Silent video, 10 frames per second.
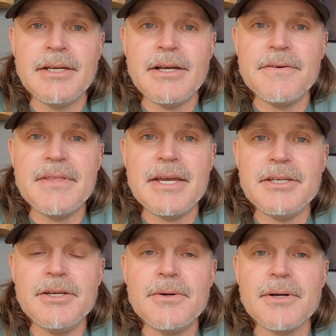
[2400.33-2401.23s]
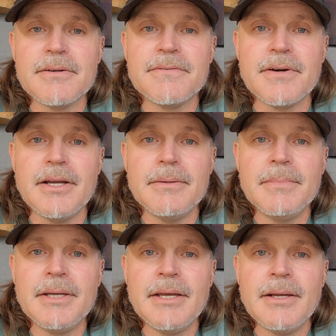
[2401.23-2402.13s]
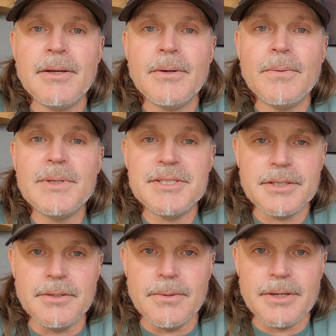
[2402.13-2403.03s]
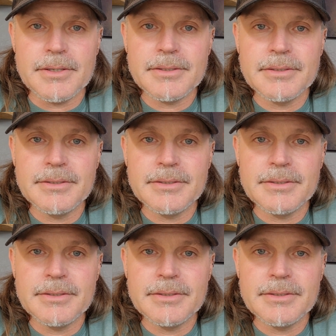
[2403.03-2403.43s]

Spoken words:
of that yogurt frame was ignored,